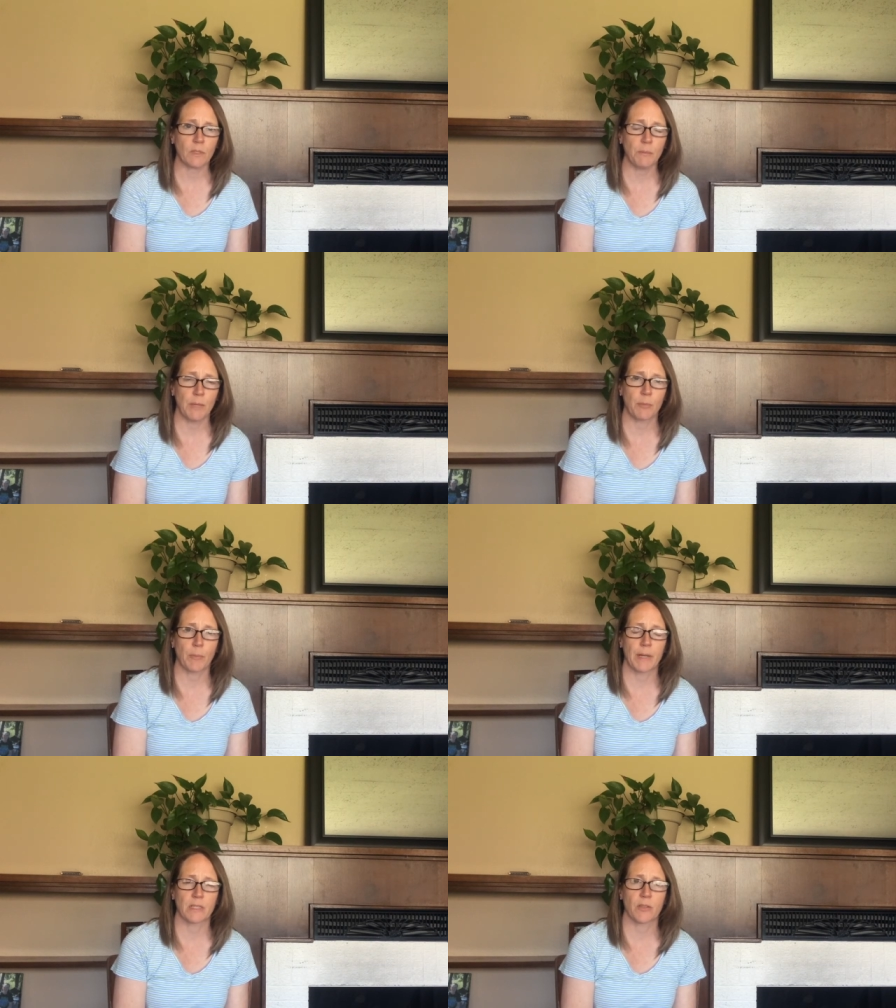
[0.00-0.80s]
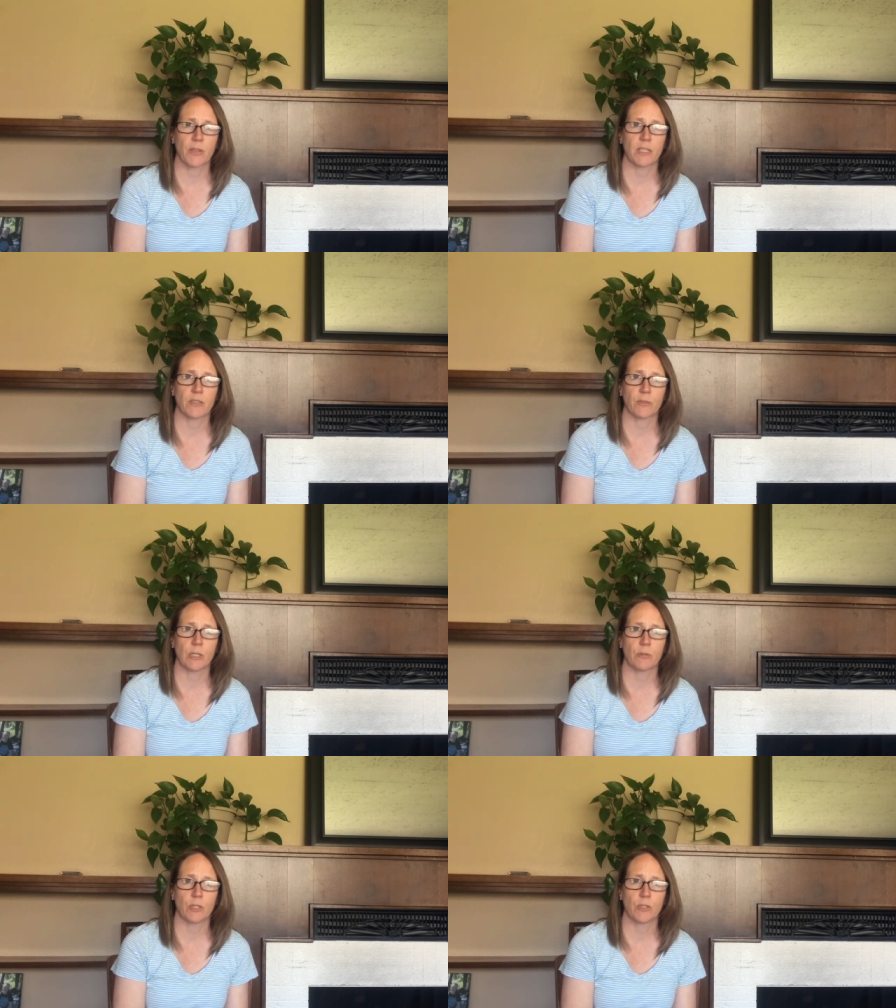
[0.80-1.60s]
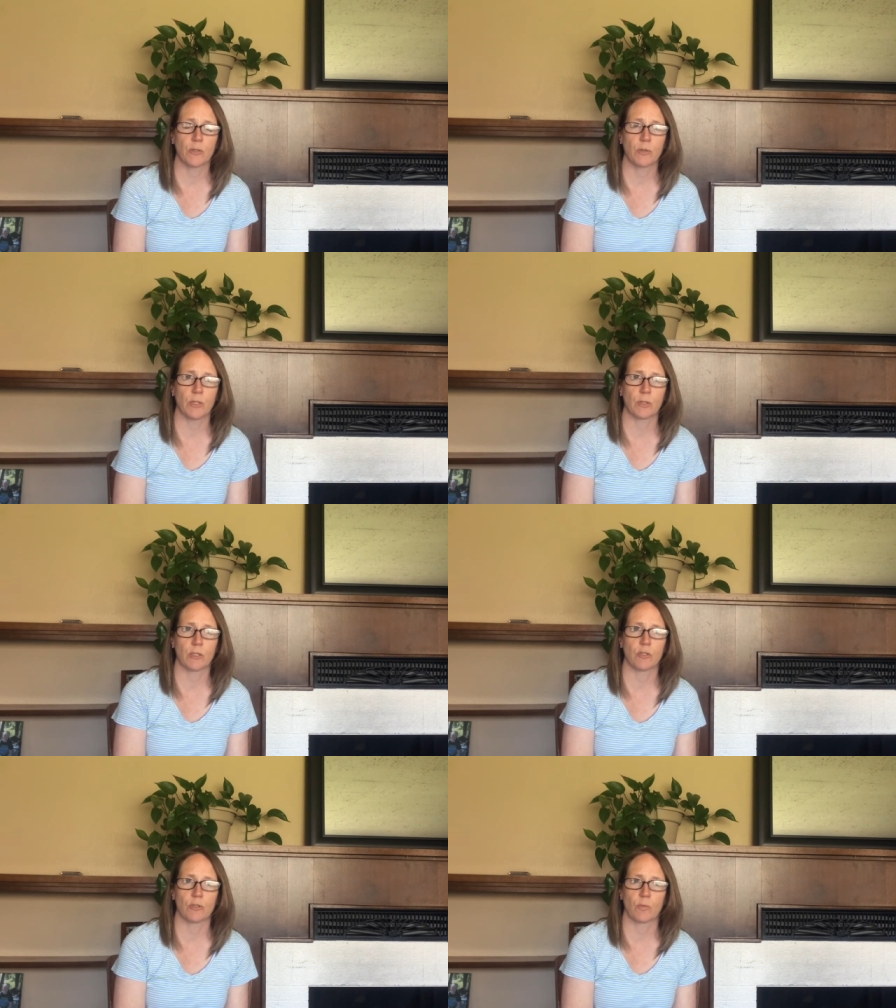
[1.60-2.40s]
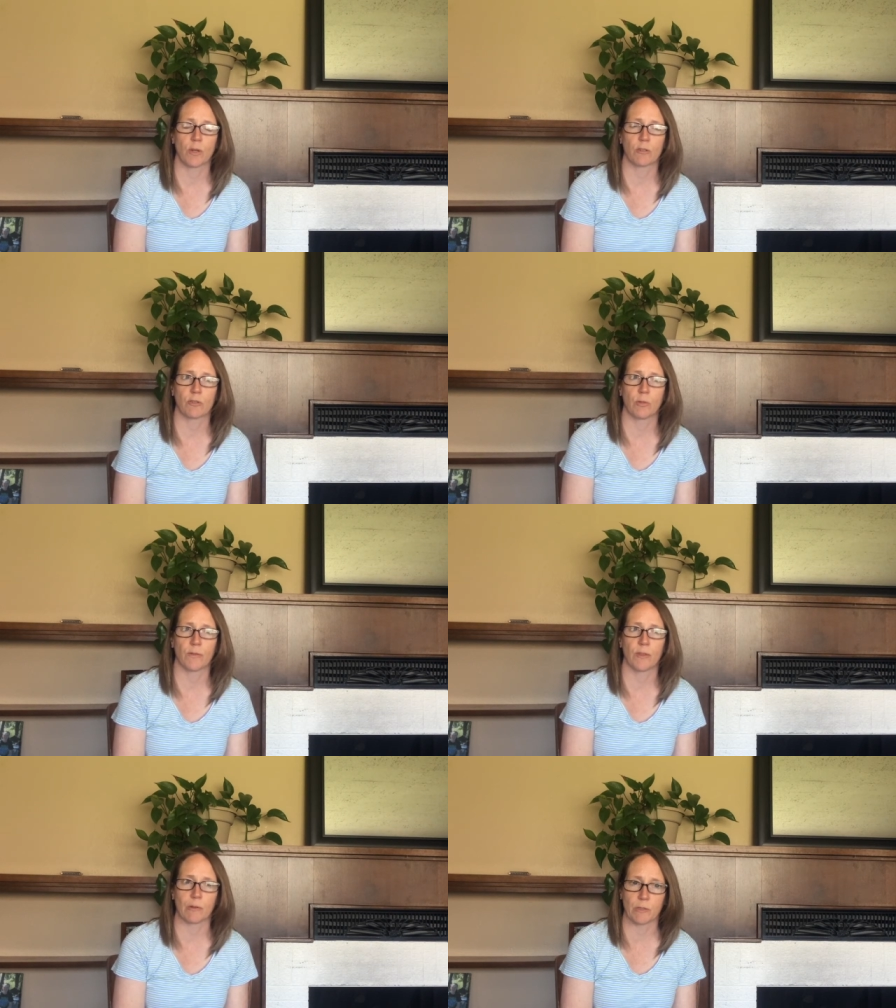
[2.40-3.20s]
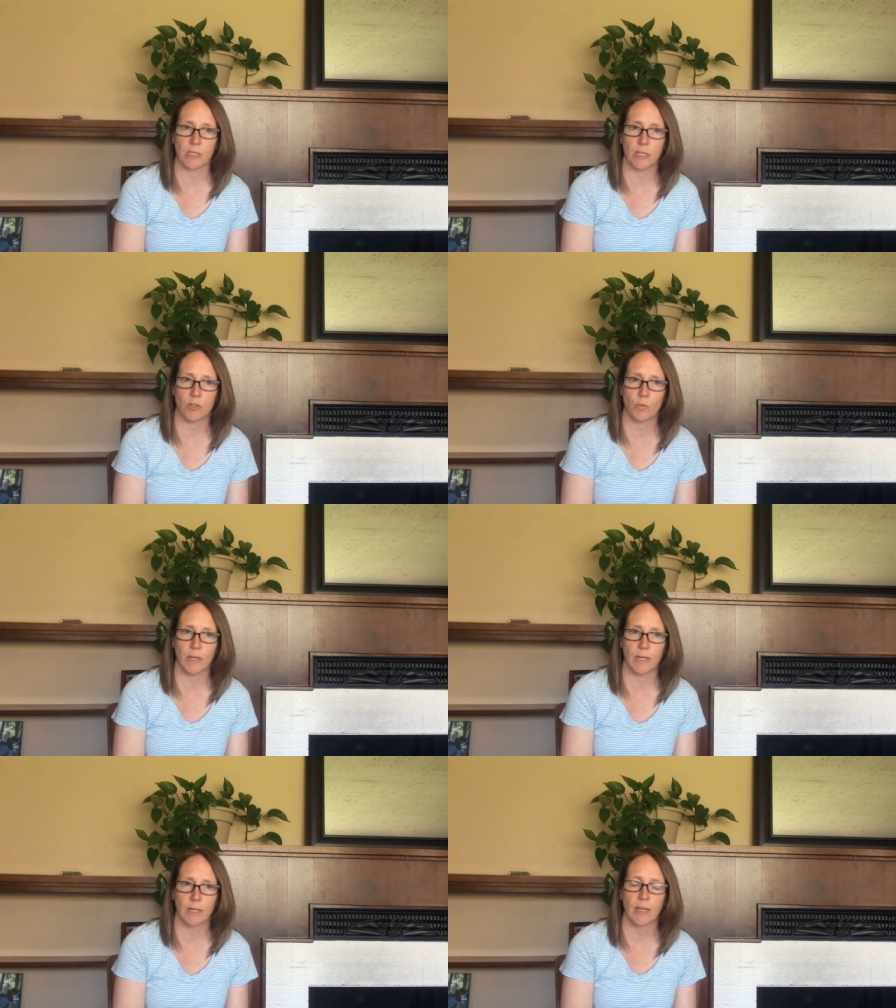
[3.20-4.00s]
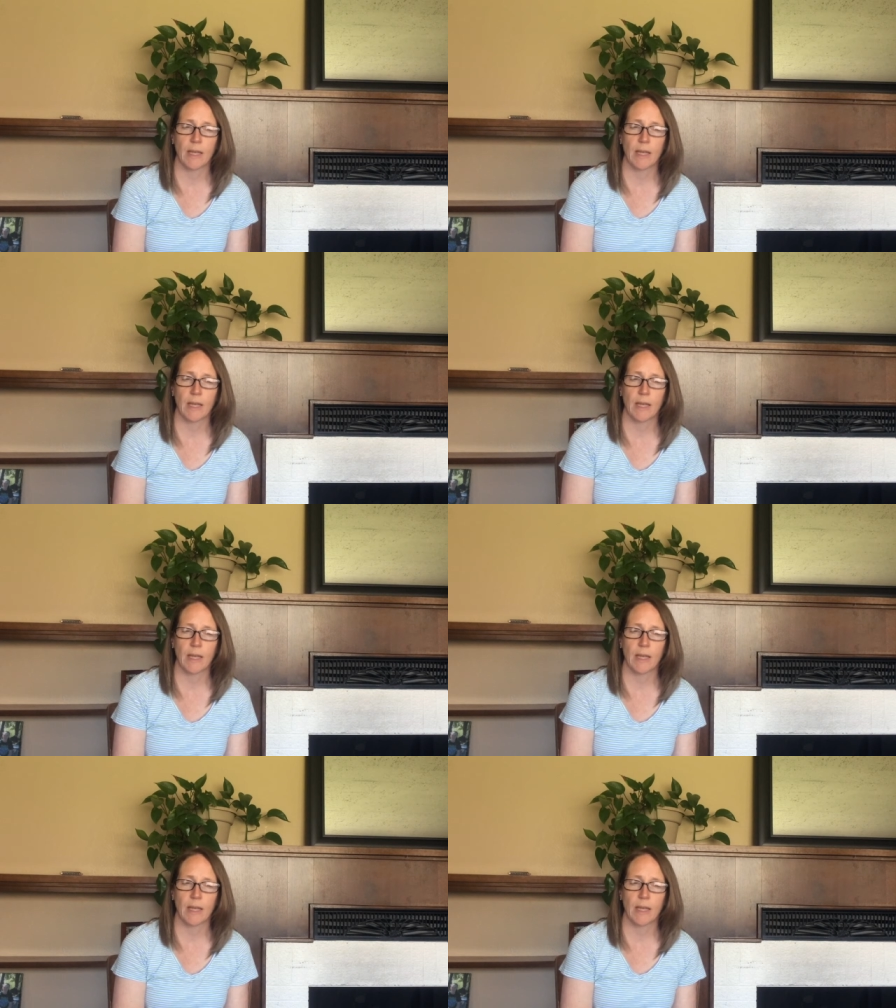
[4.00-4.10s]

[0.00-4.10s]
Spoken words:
paper pencil things for you to do. You can choose 1 or 2 of those each week.